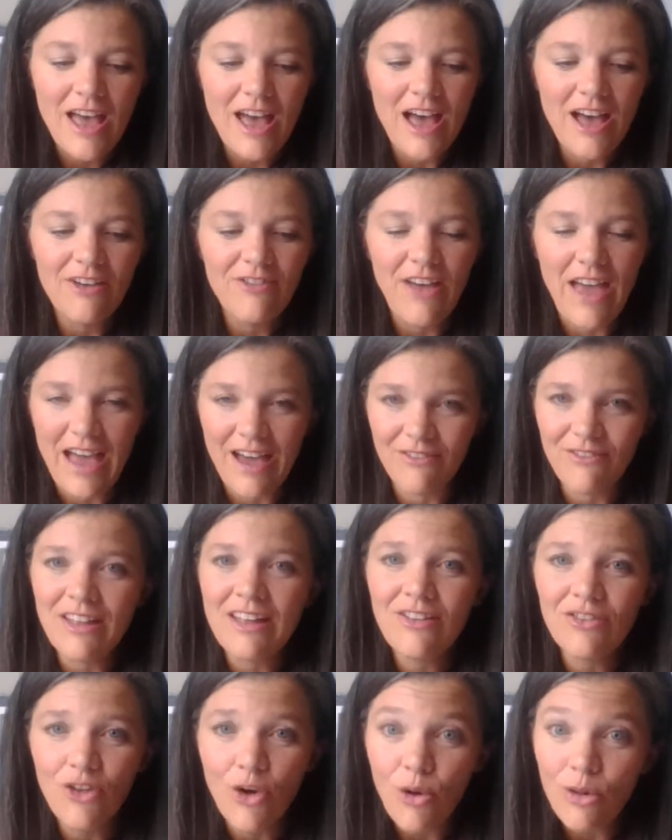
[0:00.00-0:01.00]
of
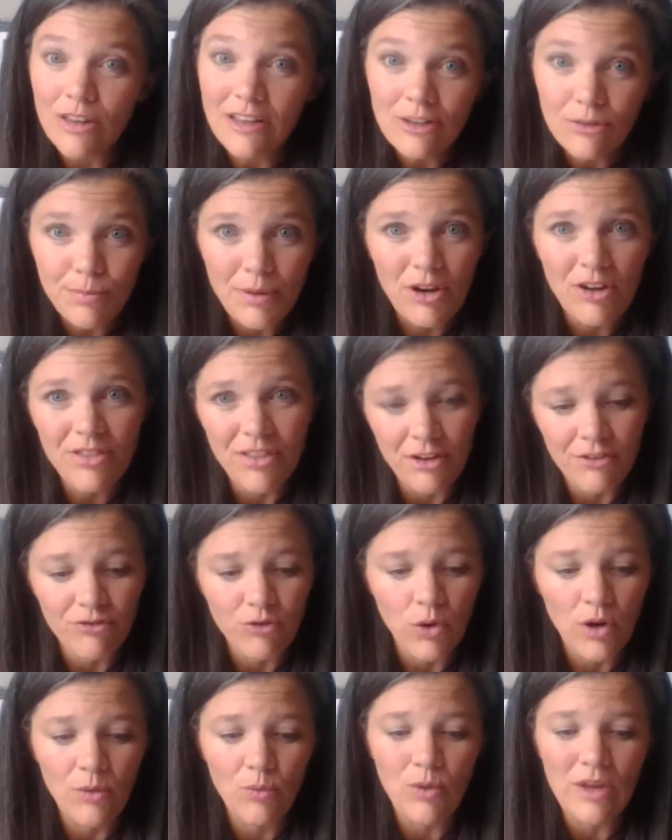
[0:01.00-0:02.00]
having the Holy Spirit,
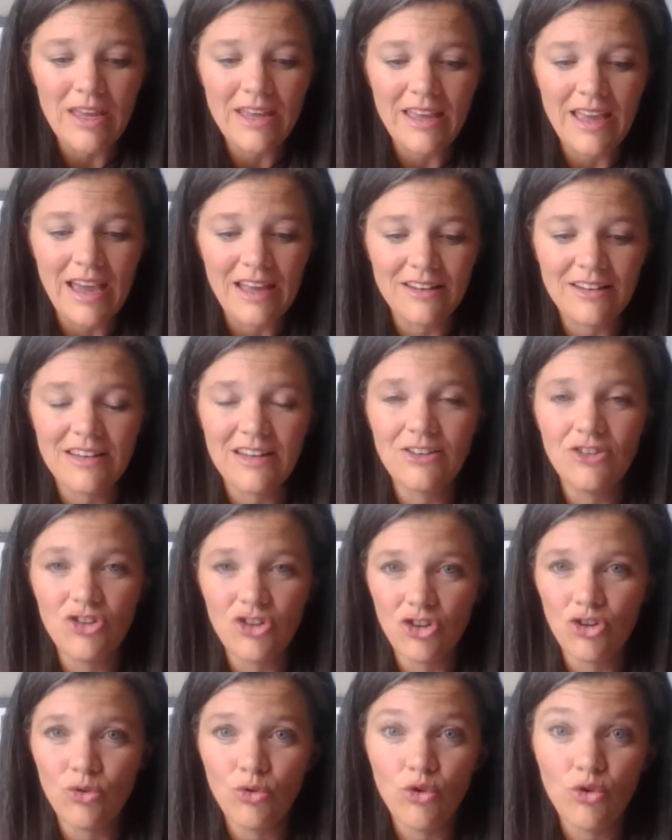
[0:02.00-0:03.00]
therefore, we get to
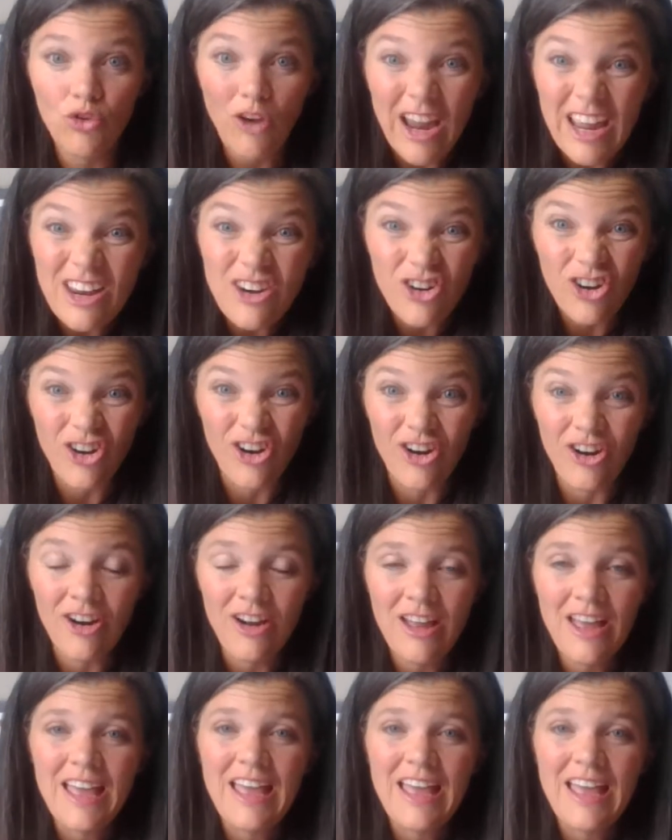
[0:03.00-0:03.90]
do greater